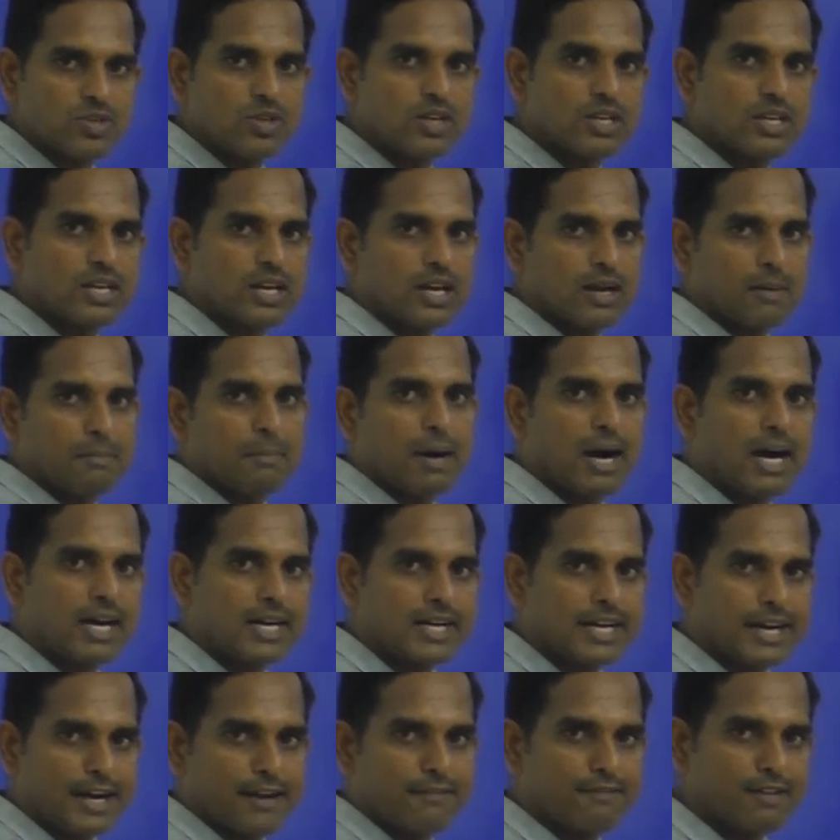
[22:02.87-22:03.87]
your
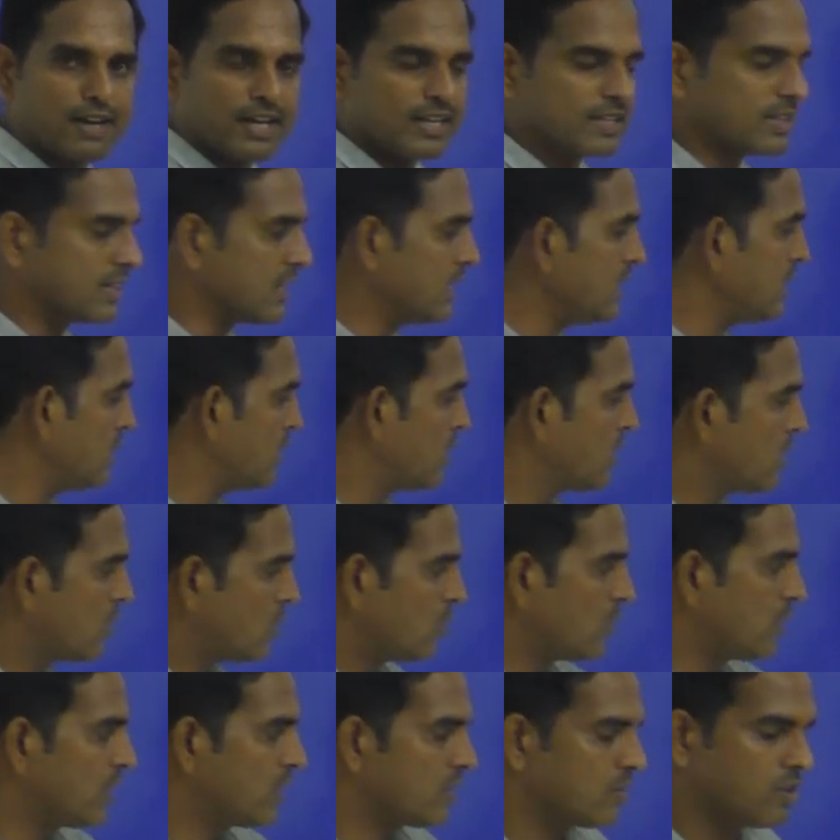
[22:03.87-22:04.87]
bar graph like thing,
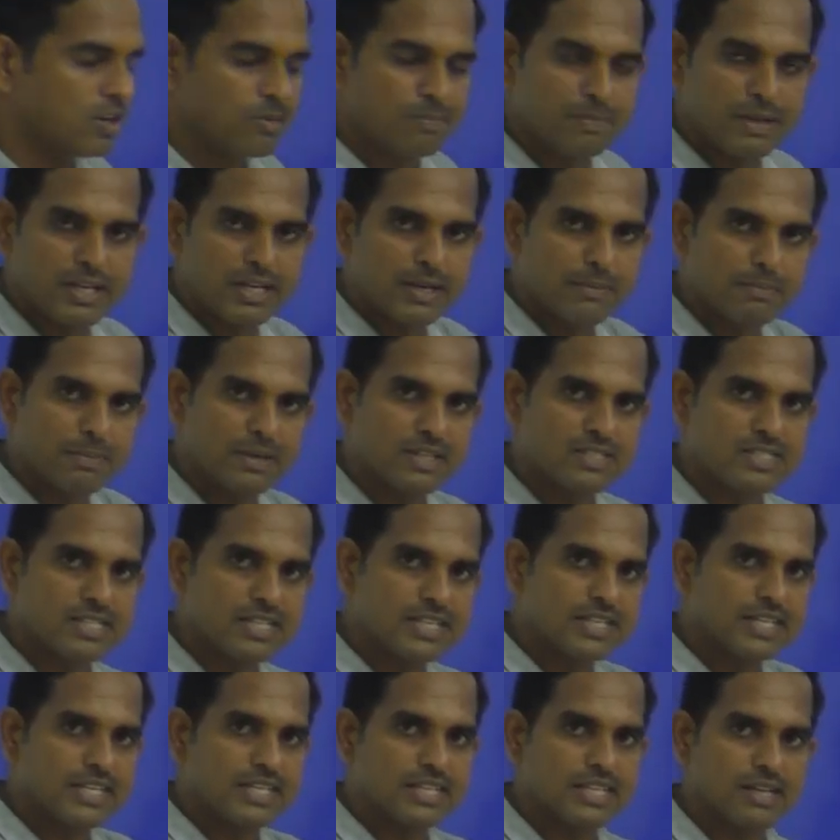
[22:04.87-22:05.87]
where you will be
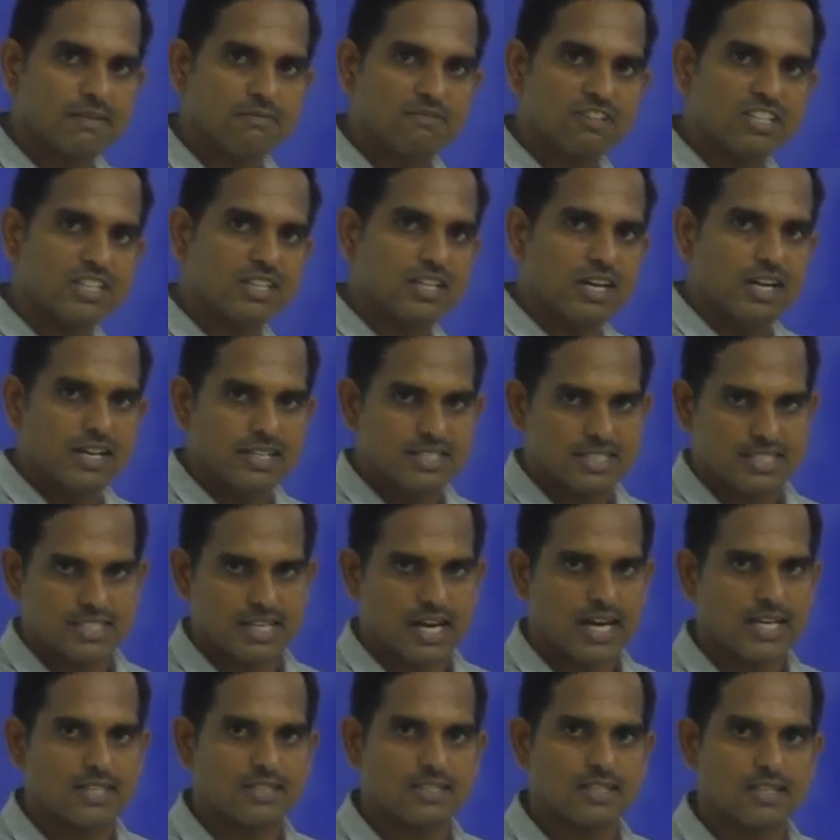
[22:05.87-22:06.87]
representing them with
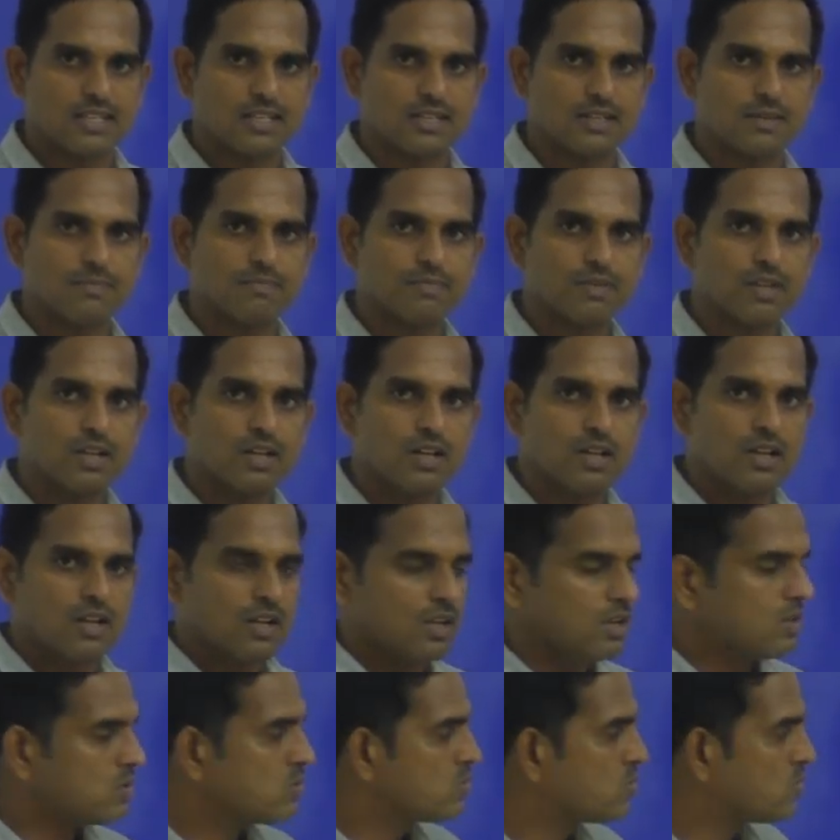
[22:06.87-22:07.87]
stars here.
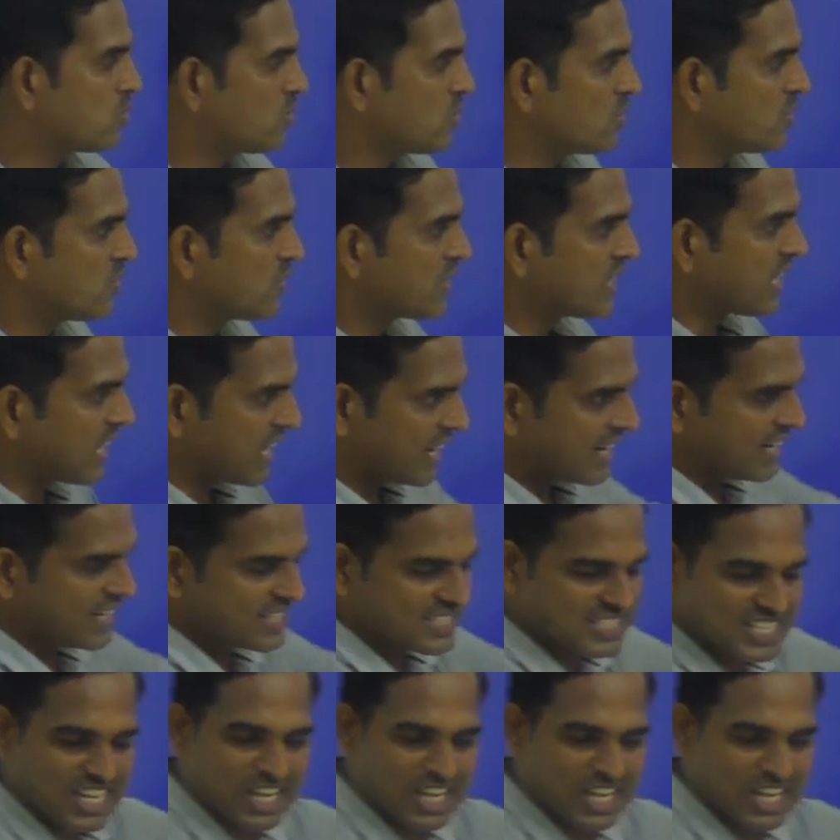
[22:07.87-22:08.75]
So your arrays